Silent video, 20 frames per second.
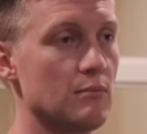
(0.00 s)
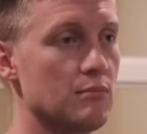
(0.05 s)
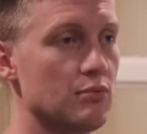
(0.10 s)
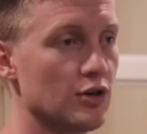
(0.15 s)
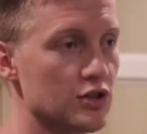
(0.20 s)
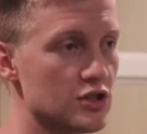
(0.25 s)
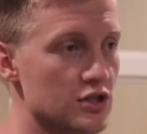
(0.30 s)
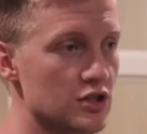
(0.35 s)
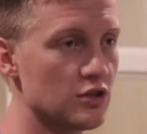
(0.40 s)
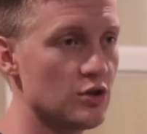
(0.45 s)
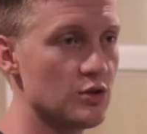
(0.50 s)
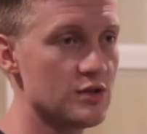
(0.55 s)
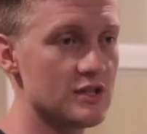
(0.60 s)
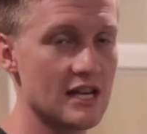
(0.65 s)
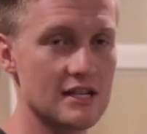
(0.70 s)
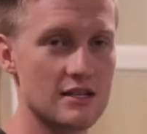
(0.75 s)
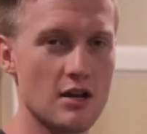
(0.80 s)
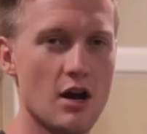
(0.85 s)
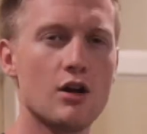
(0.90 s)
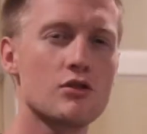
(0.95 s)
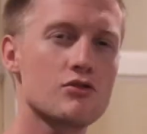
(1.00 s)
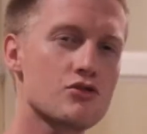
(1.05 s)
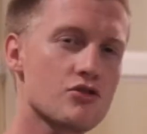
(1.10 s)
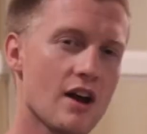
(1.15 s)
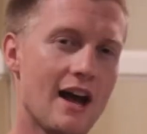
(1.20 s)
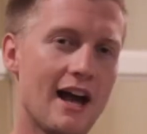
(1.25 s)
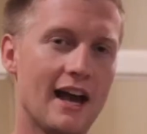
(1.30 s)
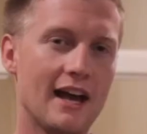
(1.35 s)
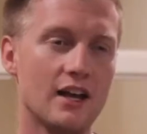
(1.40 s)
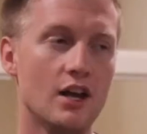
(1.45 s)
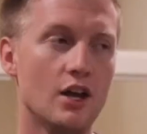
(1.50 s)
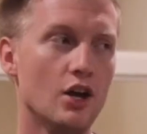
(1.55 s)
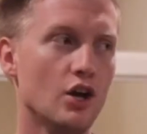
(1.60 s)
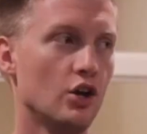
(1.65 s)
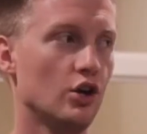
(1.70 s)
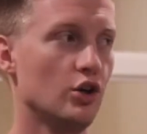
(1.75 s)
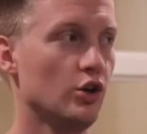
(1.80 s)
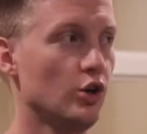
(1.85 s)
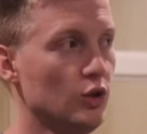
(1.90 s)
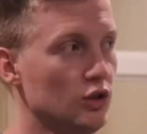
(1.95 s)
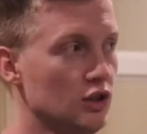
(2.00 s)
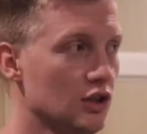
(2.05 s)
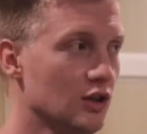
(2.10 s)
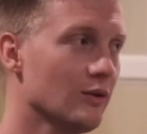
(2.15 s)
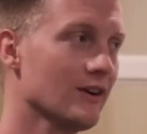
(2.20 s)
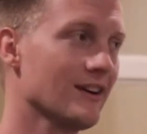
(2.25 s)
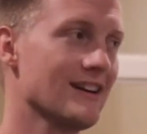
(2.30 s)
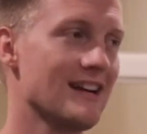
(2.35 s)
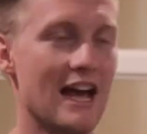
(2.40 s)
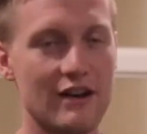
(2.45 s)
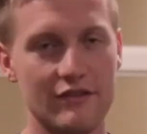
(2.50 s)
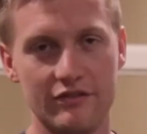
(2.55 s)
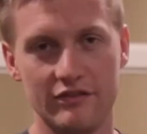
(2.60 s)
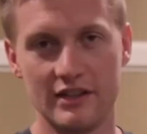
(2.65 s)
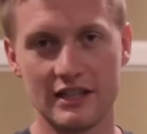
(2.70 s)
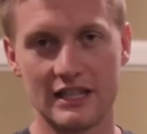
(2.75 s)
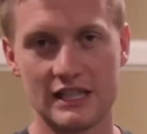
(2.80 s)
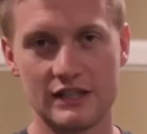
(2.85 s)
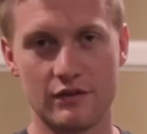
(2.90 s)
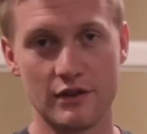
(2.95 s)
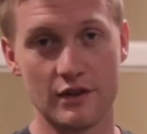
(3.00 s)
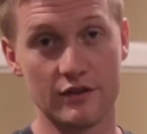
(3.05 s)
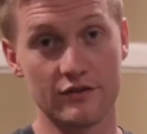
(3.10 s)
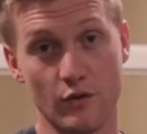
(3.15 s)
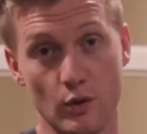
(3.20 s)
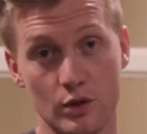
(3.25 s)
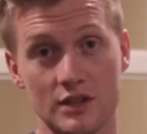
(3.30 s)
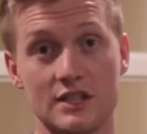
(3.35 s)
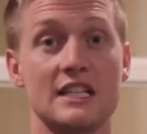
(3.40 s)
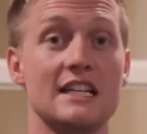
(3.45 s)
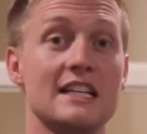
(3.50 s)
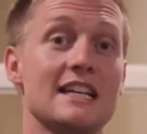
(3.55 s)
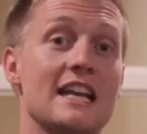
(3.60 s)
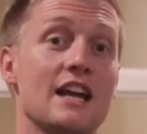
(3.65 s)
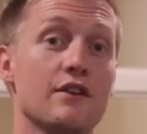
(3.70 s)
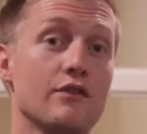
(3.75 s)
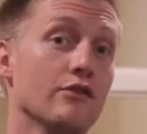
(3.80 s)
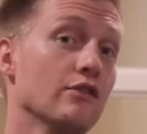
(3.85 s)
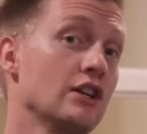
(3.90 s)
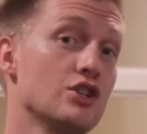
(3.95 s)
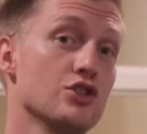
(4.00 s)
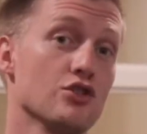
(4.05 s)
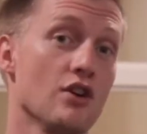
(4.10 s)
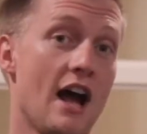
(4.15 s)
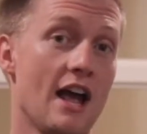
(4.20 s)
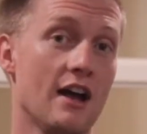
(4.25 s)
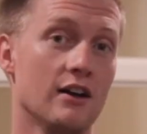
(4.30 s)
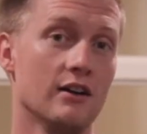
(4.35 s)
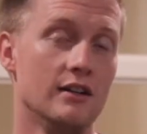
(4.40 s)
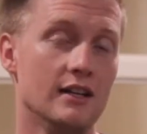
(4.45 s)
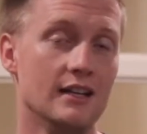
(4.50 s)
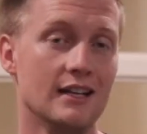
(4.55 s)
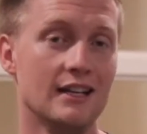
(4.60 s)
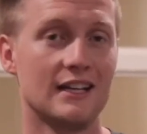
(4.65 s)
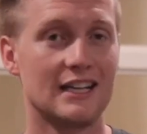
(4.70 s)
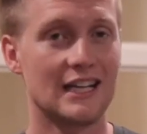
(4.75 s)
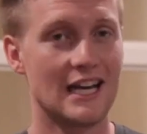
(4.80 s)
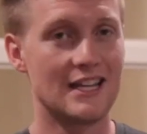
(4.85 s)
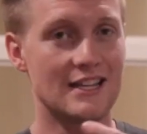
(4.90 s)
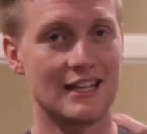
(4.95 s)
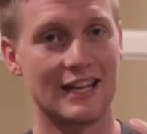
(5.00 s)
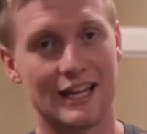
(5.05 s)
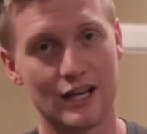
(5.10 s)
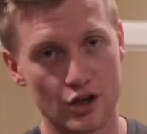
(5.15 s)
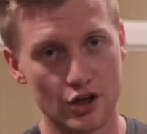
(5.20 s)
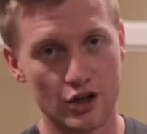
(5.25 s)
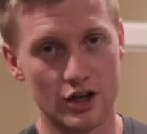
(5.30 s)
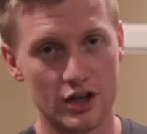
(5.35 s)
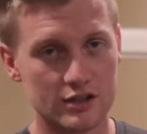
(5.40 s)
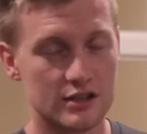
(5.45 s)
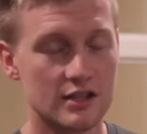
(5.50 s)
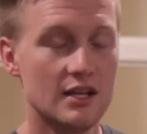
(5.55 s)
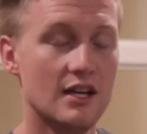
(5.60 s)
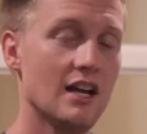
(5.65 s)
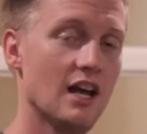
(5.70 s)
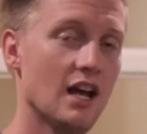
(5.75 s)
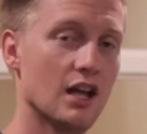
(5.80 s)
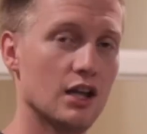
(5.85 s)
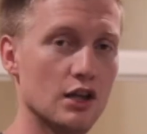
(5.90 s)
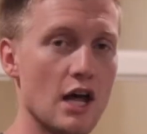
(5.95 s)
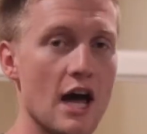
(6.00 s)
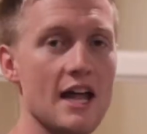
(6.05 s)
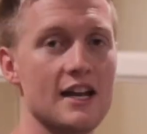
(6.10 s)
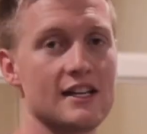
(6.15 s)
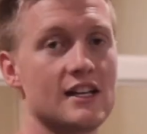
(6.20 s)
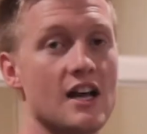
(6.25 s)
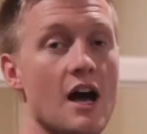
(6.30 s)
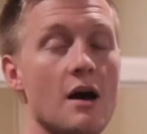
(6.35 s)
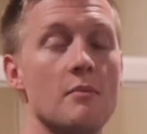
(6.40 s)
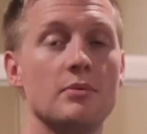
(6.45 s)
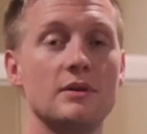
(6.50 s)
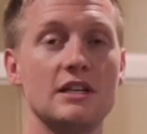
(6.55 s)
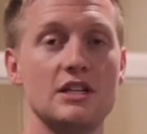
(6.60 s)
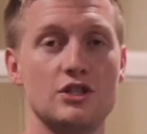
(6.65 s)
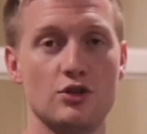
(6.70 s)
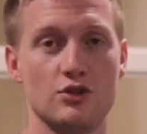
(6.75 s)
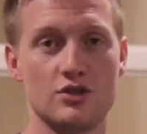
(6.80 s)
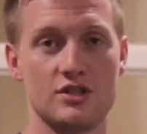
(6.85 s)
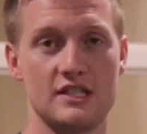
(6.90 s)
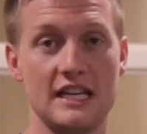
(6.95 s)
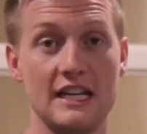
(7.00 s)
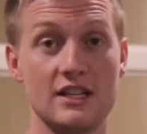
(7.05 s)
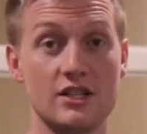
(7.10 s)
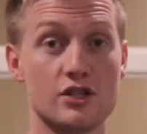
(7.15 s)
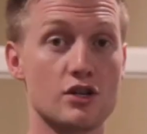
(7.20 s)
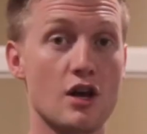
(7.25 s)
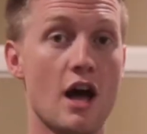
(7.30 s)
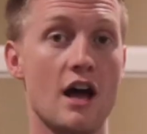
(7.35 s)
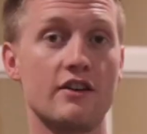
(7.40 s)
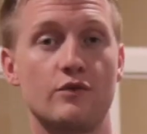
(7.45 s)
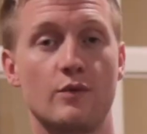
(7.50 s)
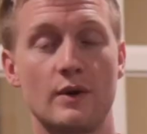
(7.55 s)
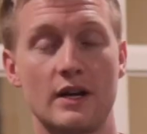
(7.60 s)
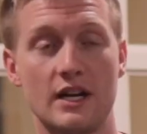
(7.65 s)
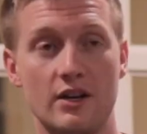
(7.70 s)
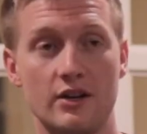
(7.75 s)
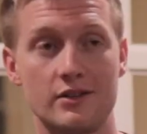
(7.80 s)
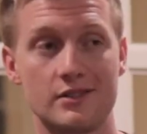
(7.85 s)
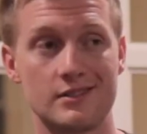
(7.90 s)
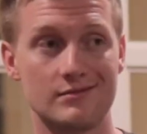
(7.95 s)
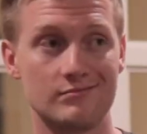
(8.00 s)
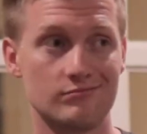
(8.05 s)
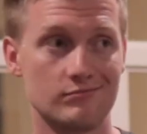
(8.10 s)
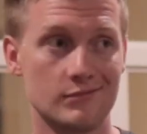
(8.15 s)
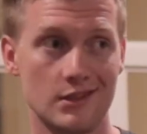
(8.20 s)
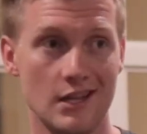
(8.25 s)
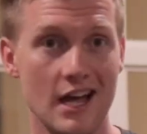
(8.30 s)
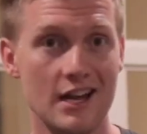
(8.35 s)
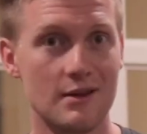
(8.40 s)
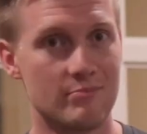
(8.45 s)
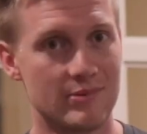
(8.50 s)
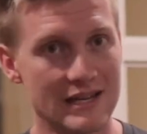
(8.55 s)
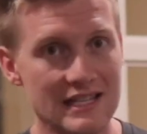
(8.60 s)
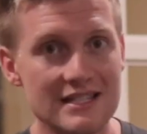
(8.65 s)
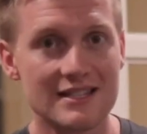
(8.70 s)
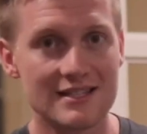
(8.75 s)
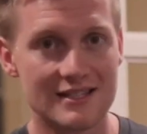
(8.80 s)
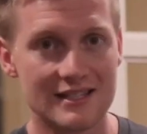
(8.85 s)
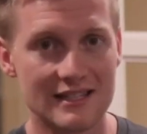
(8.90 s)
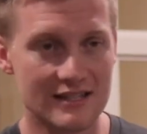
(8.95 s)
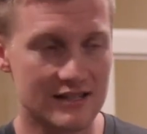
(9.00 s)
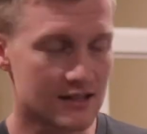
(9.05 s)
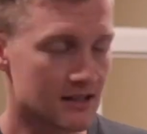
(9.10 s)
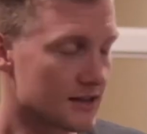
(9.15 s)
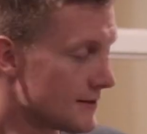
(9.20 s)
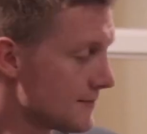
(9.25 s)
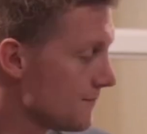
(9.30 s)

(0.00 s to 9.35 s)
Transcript: person who says, I'll try Hulu or Netflix for the 14-day free trial and then get hooked. A lot of companies you'll see in softwares and a lot of businesses